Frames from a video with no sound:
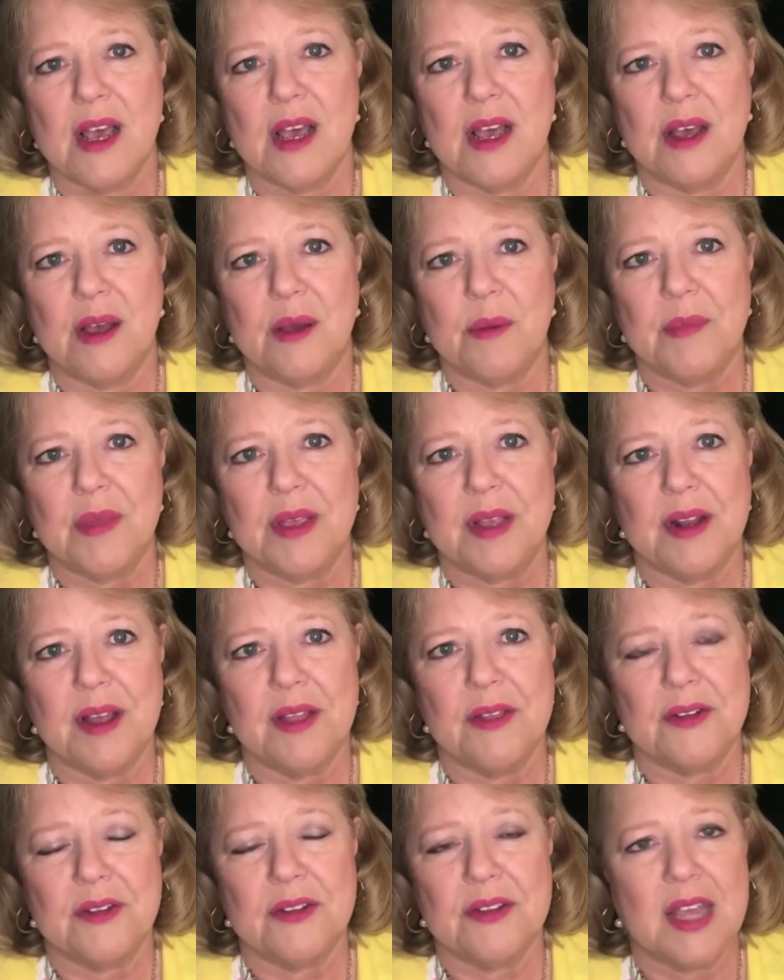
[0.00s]
In
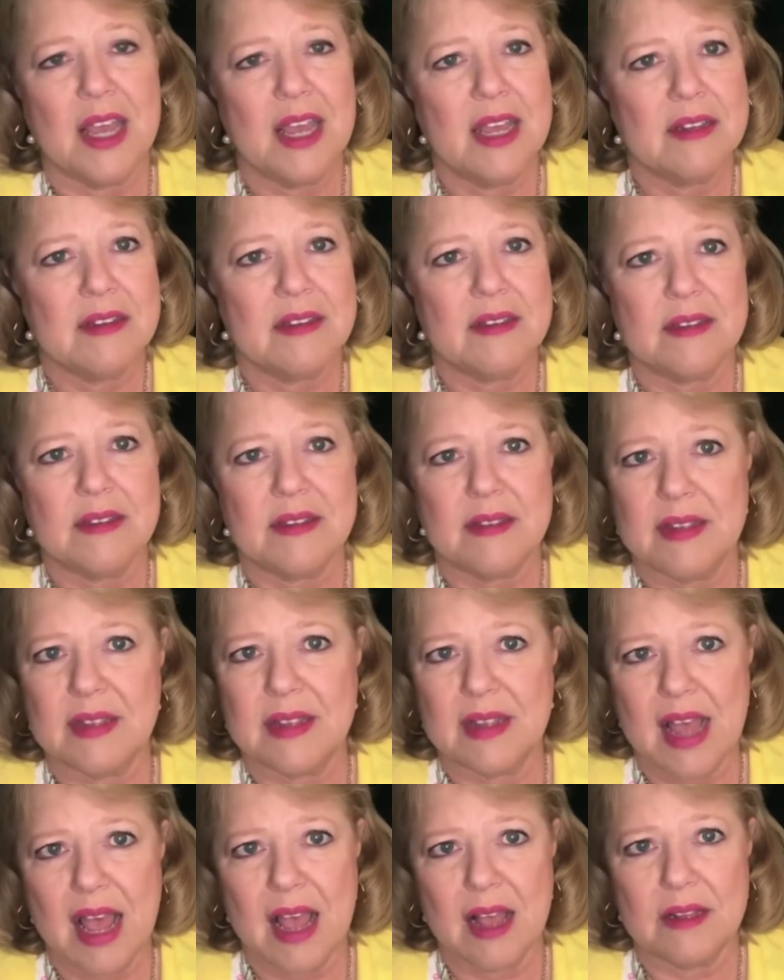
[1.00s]
other states,
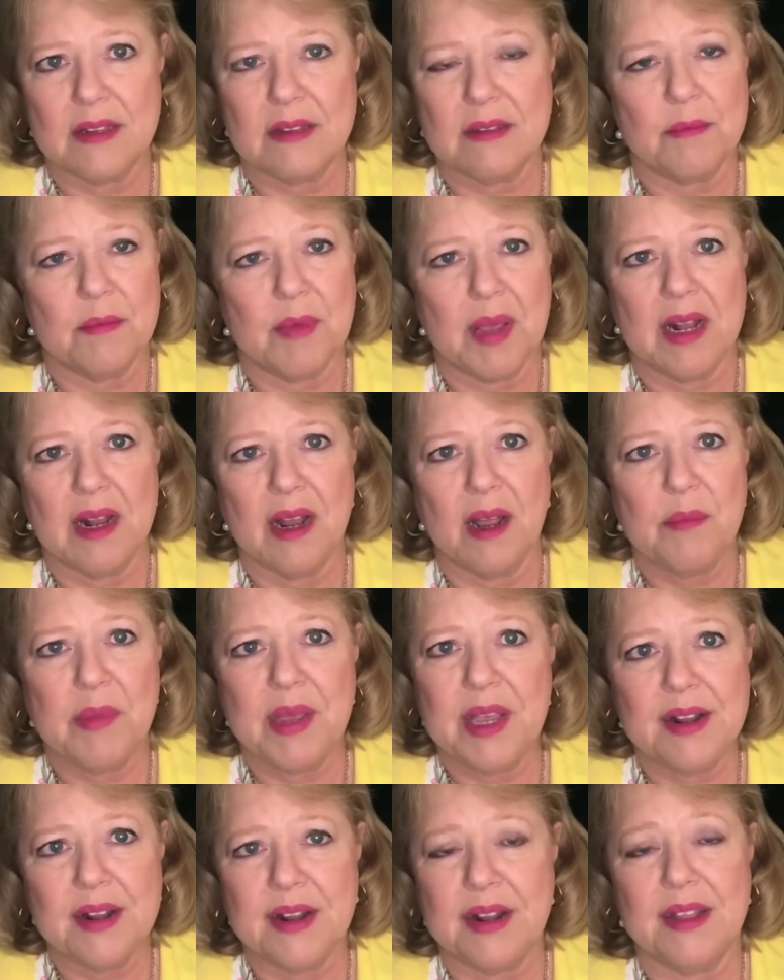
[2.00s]
that may not
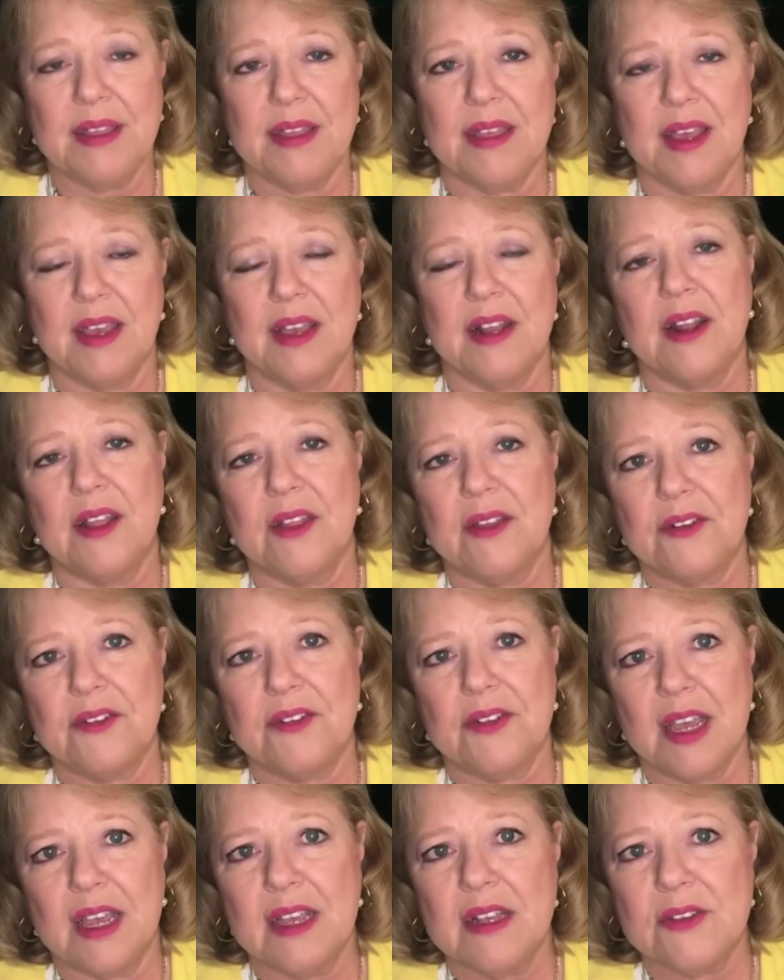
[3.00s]
mean anything in other
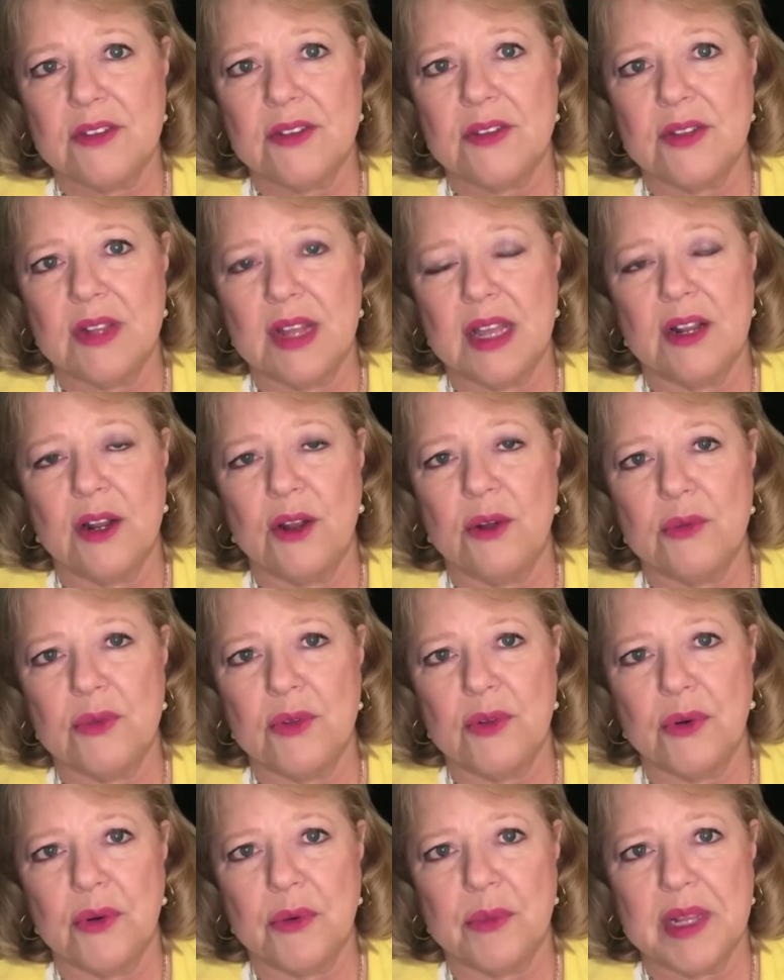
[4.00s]
states, so they
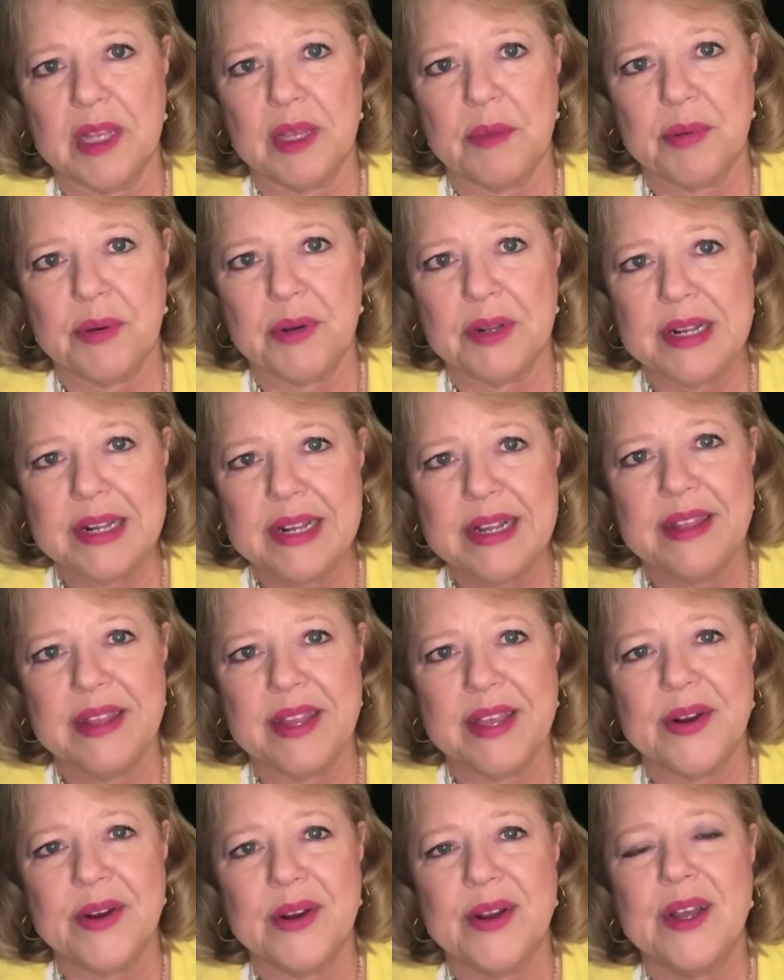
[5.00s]
don't normally put it in
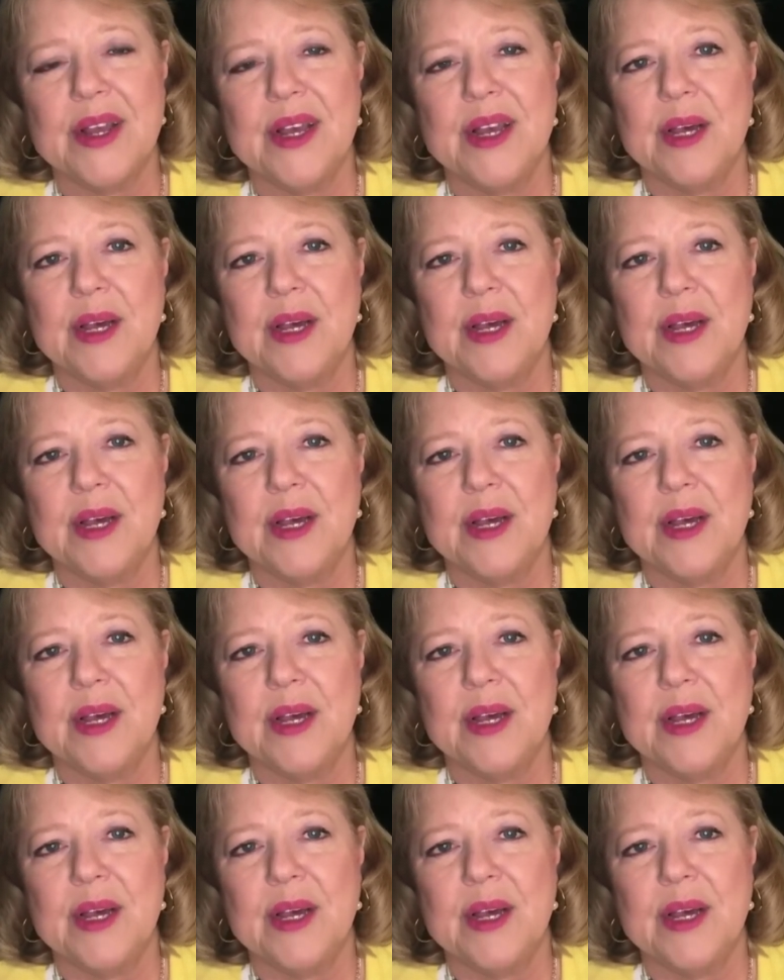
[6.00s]
there.